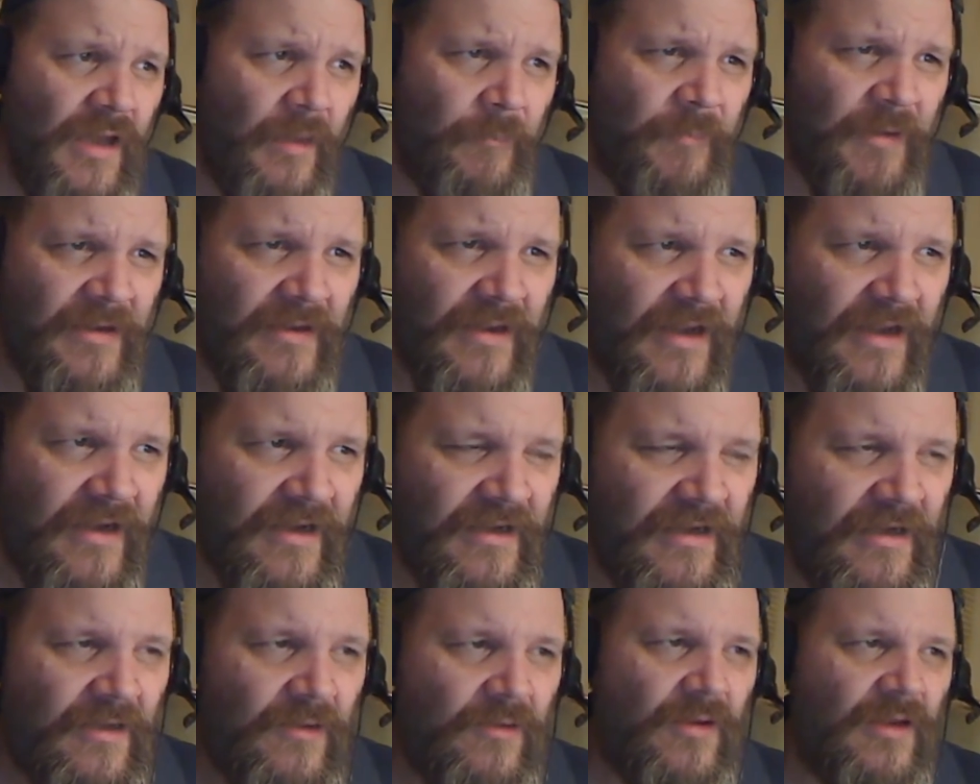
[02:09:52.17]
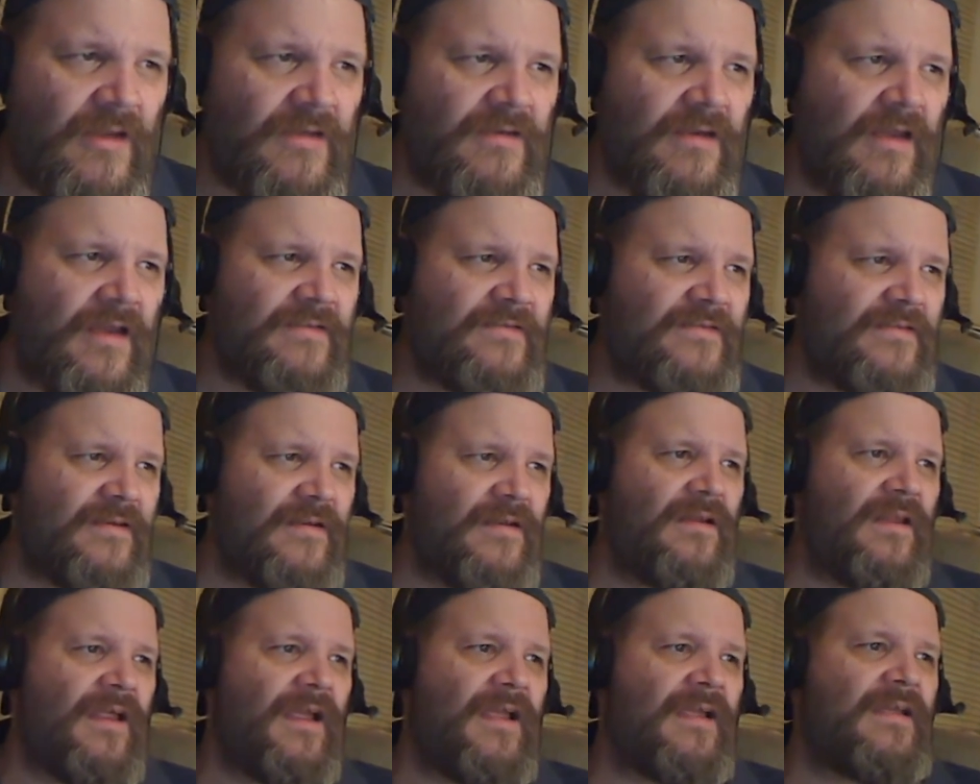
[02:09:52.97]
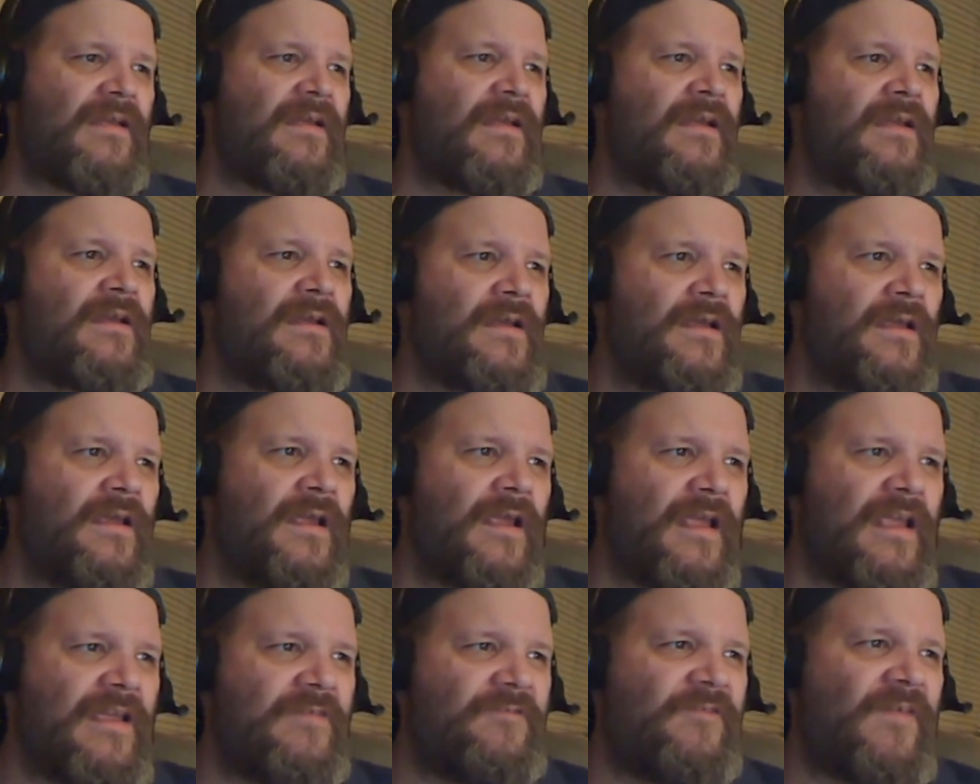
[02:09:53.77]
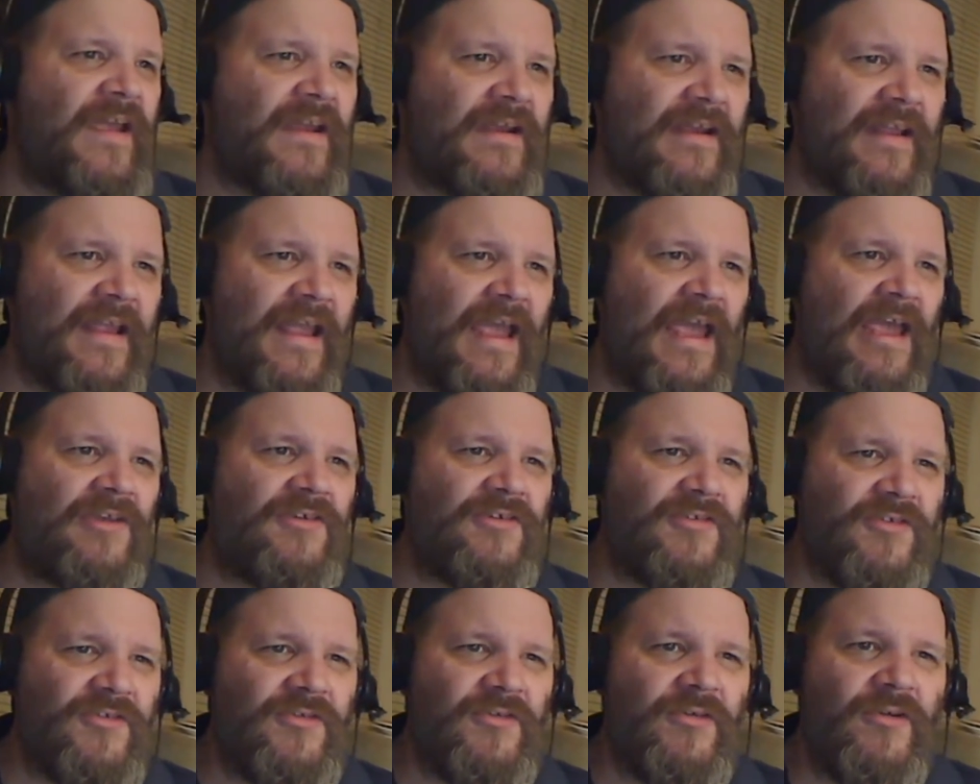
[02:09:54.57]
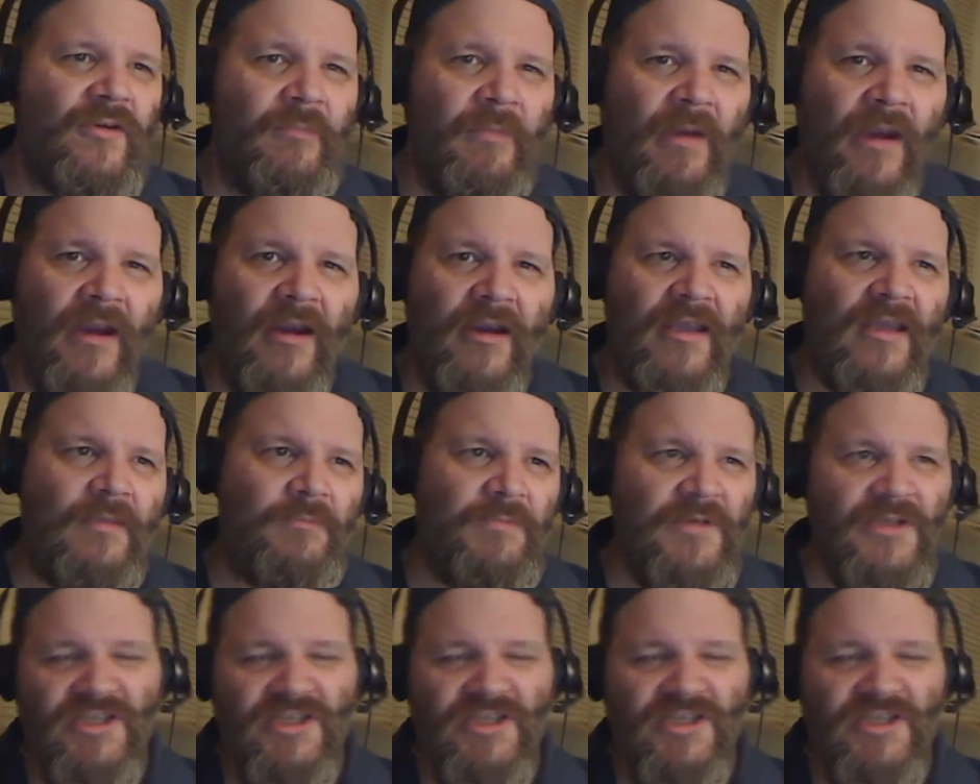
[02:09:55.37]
I mean, until he finally asks her to marry him,